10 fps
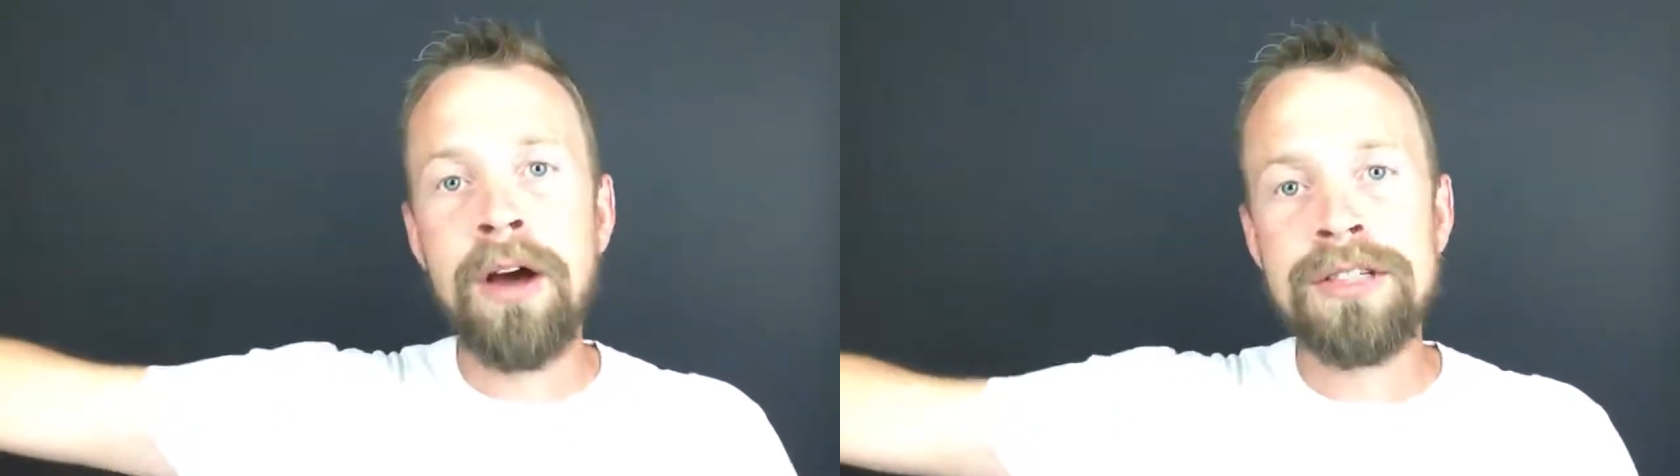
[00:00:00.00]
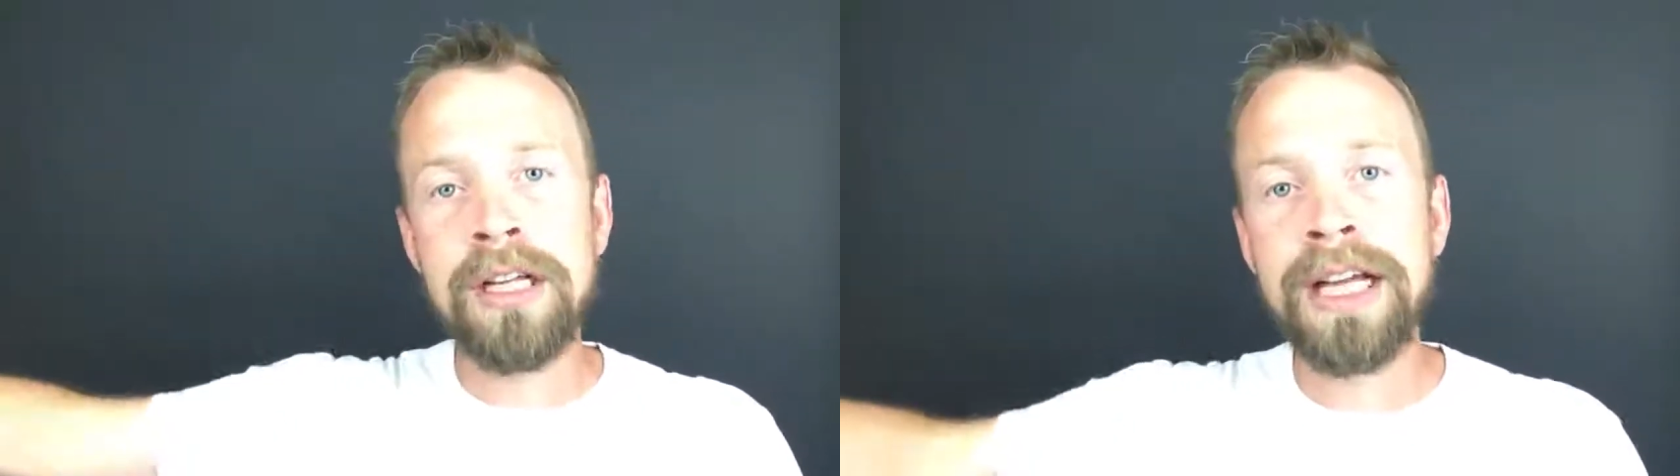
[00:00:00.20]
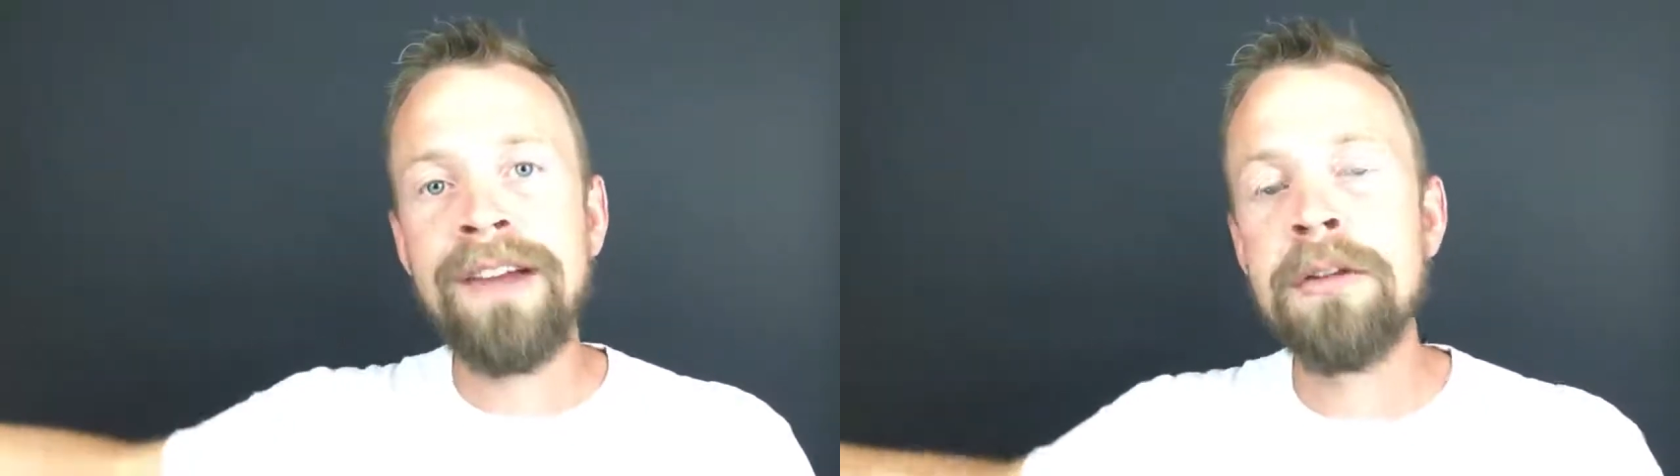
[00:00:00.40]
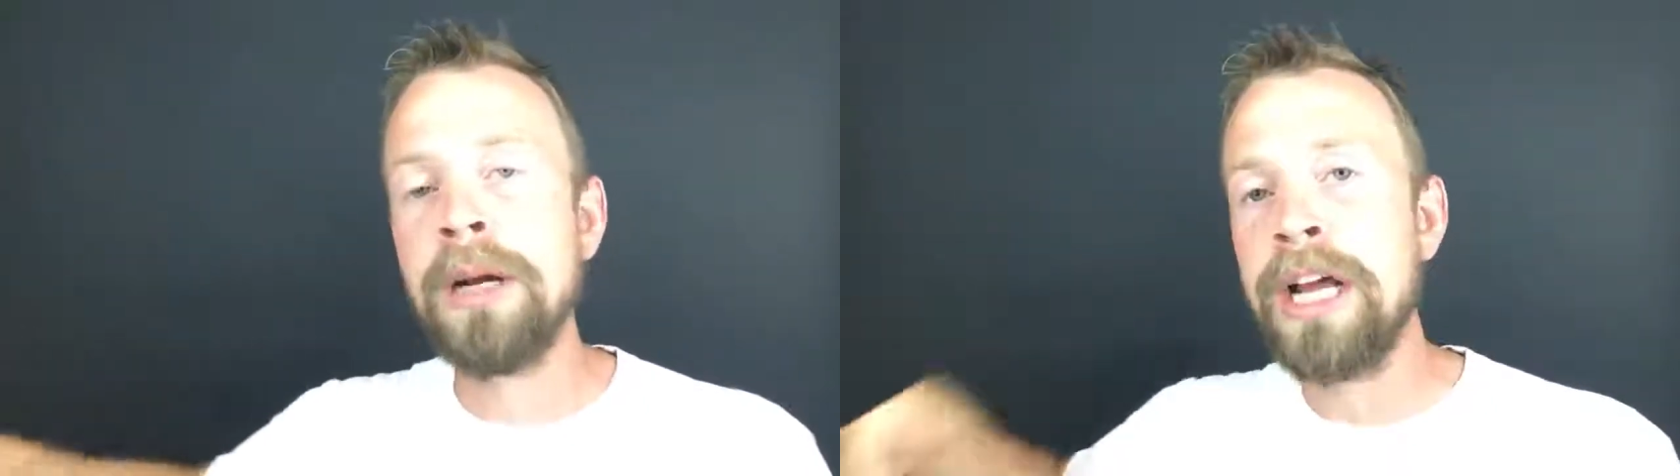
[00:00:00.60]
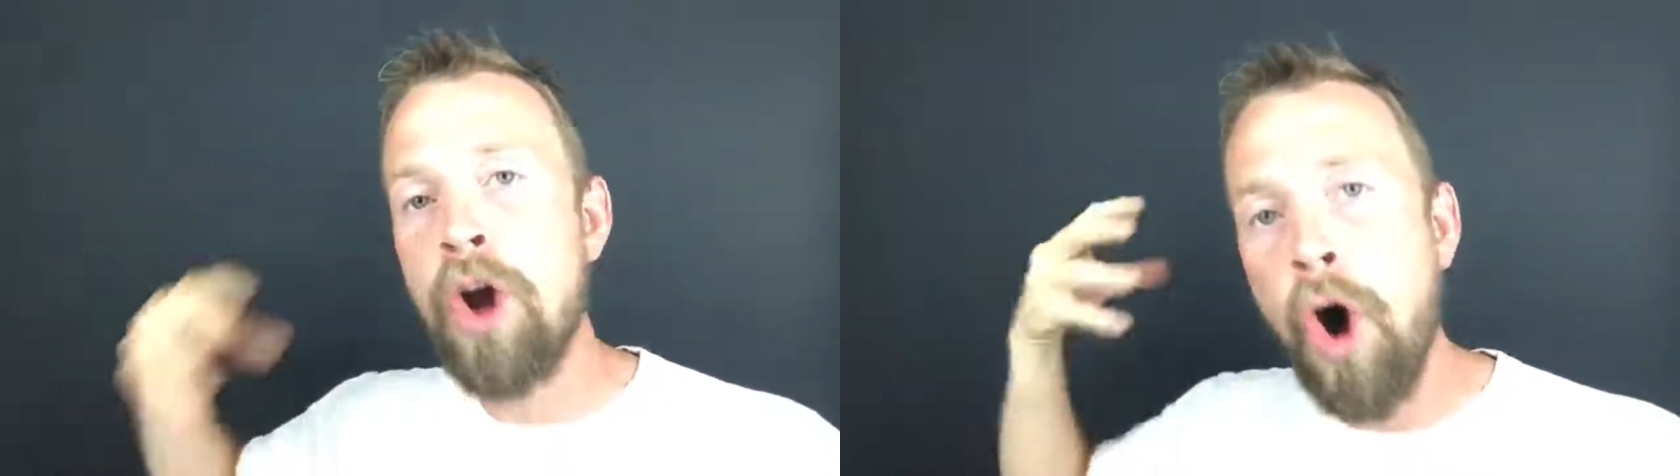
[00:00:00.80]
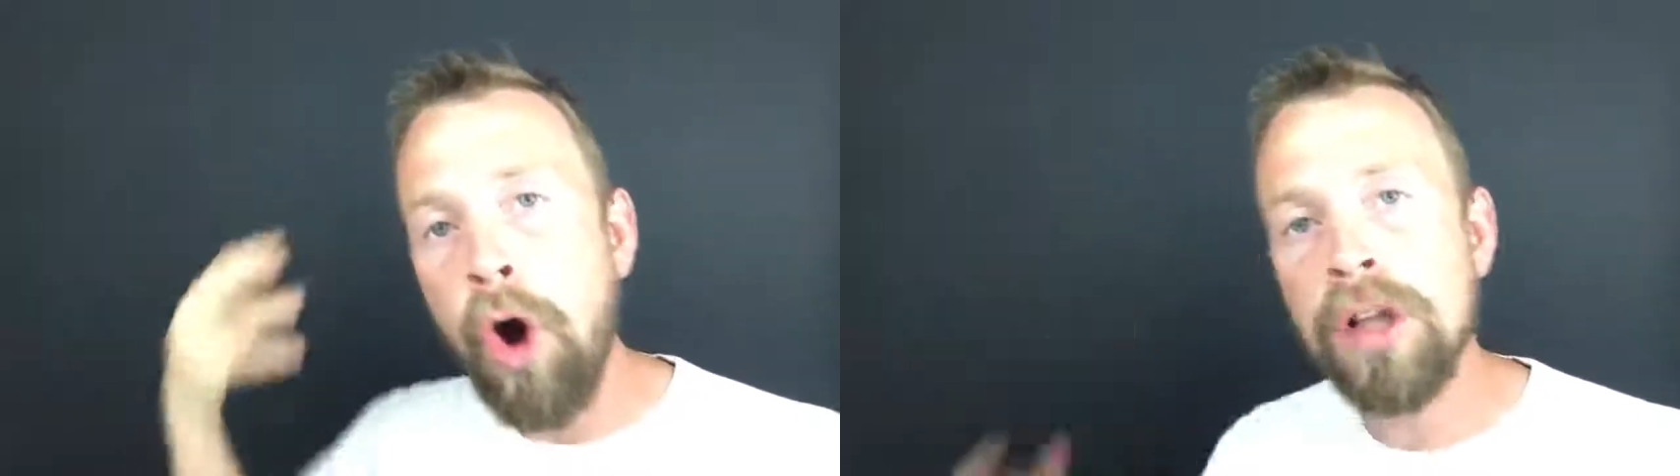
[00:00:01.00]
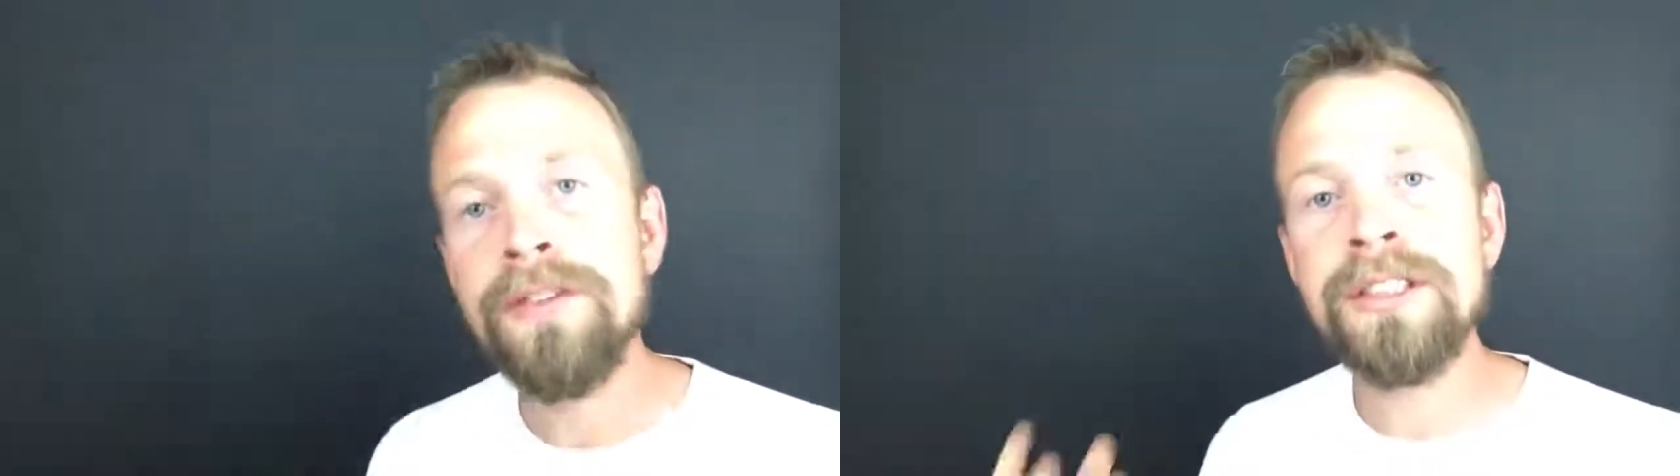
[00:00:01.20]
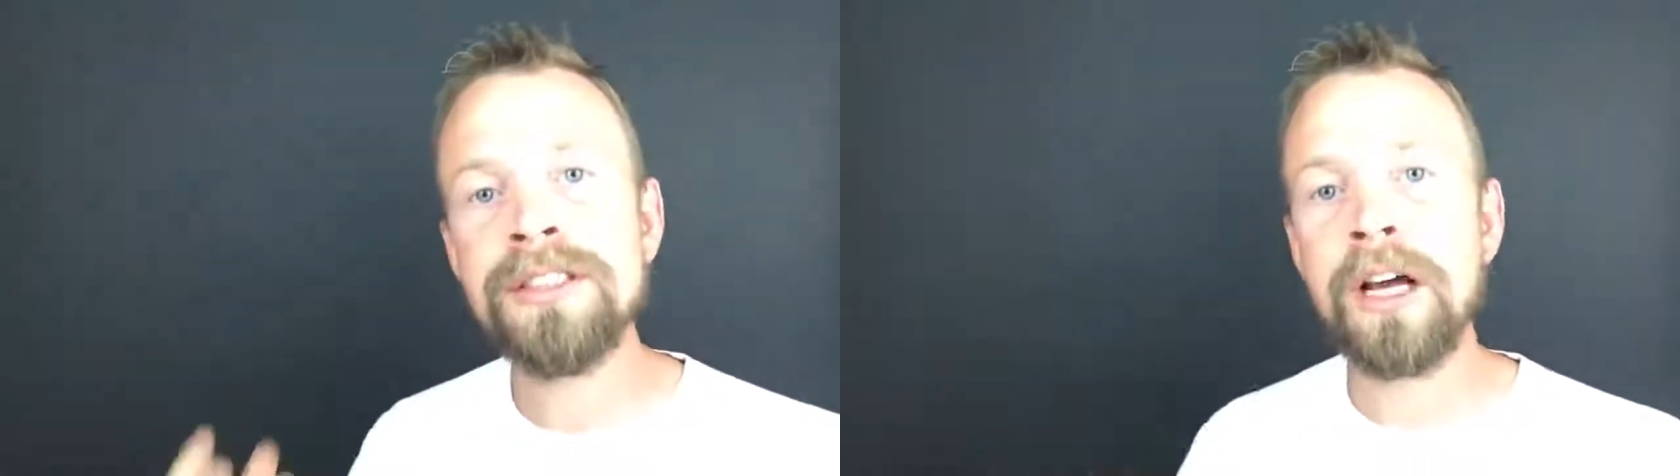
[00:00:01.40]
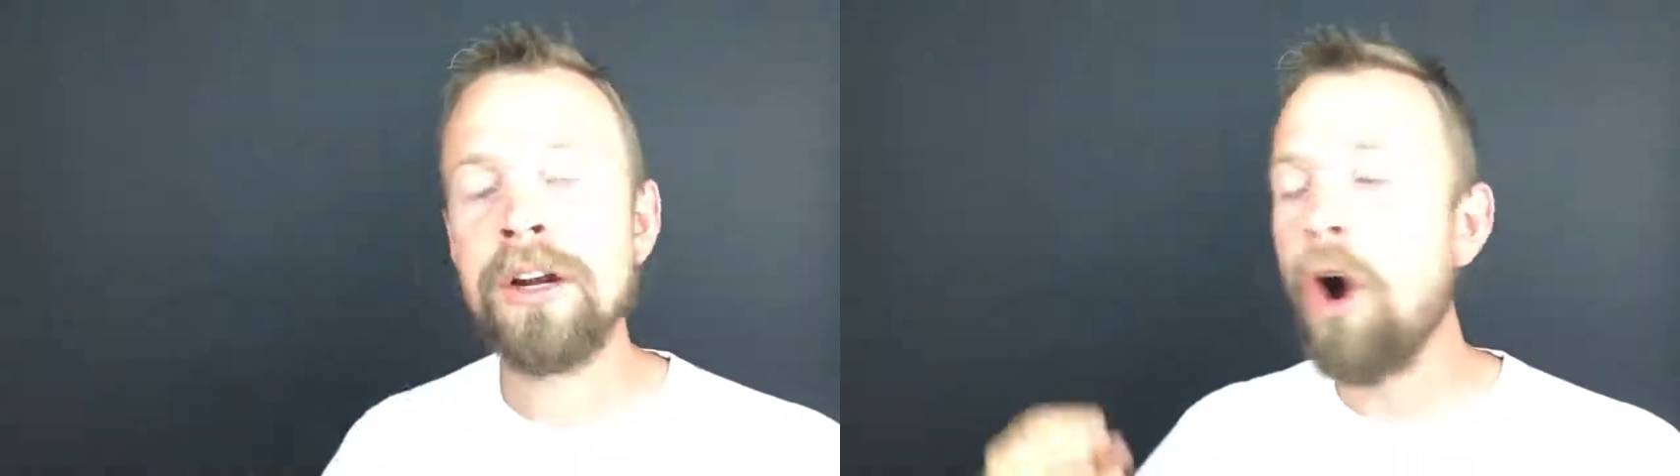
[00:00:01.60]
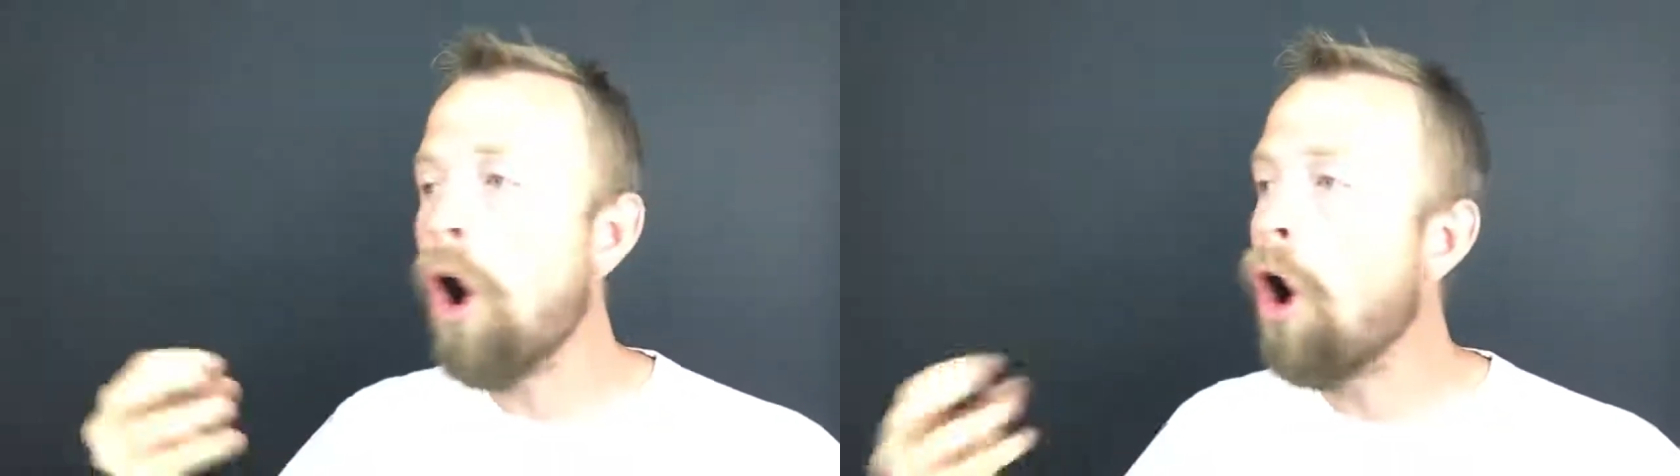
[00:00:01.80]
around telling everybody, and all of a sudden,